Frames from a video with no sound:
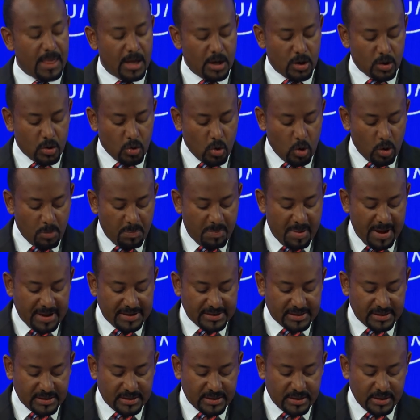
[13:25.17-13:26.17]

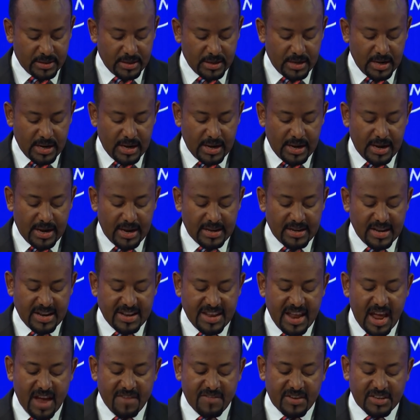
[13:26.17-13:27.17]
rule-based, and a
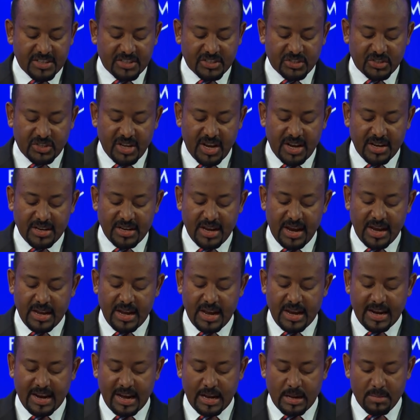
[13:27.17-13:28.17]
diverse trade and
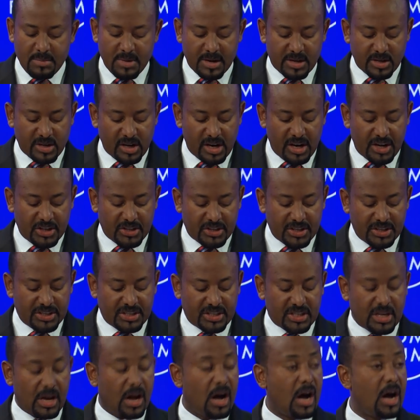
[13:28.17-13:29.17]
economic
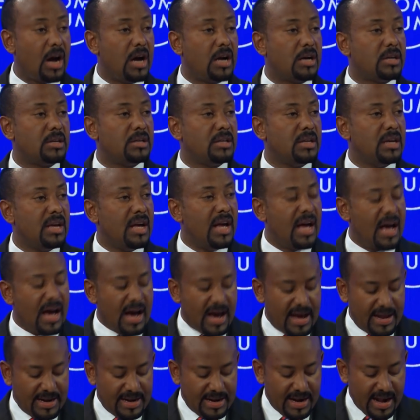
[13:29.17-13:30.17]
relations are
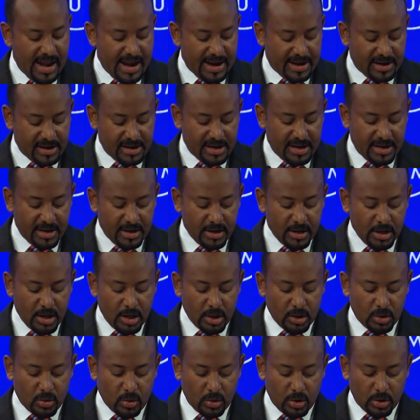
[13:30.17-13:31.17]
unlikely
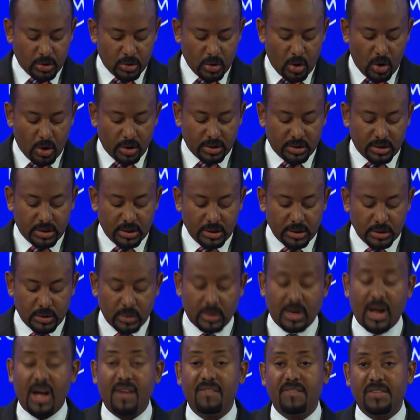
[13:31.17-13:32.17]
to resort to
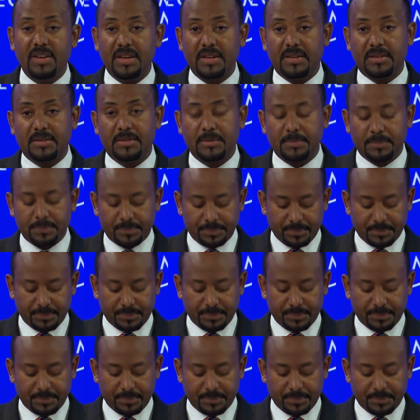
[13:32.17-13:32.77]
conflict.